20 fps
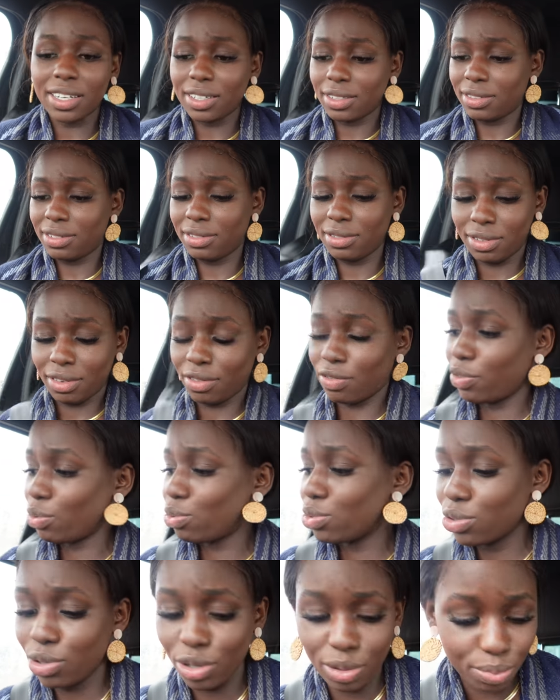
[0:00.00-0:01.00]
It
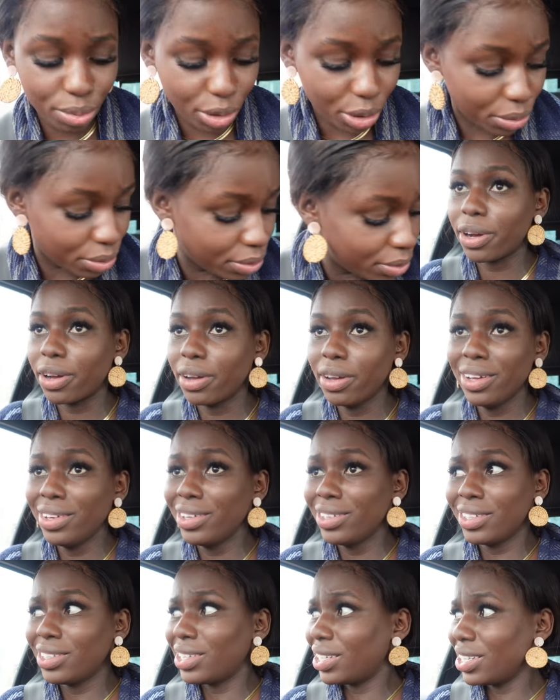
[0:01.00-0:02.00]
feels good, bro. But
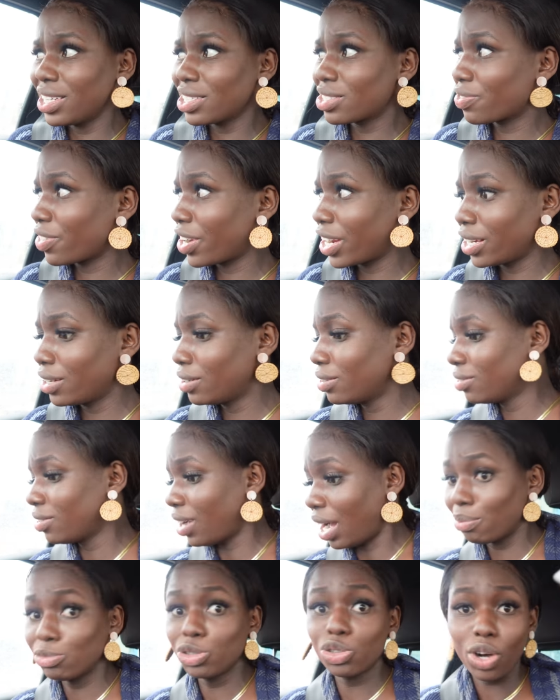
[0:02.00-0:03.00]
in this rain,
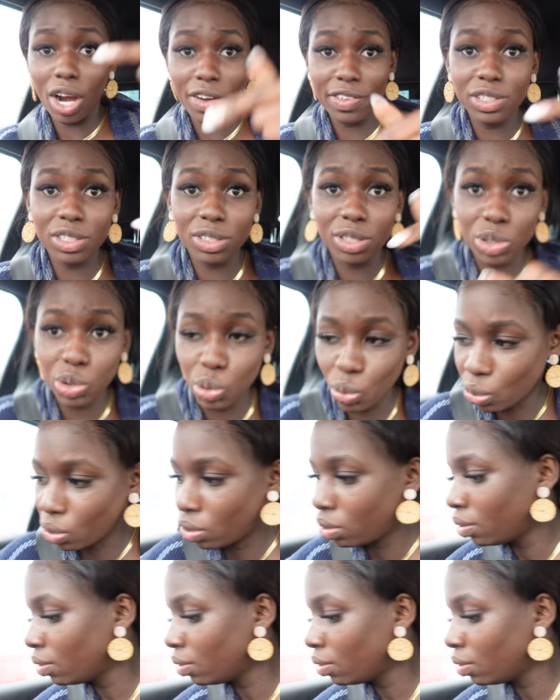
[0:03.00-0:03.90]
I'm driving to the door.